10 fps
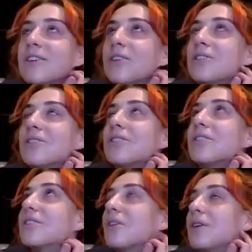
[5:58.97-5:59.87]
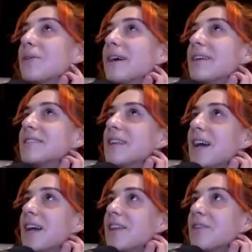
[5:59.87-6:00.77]
on going around
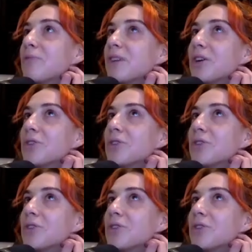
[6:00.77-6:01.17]
today, that Rio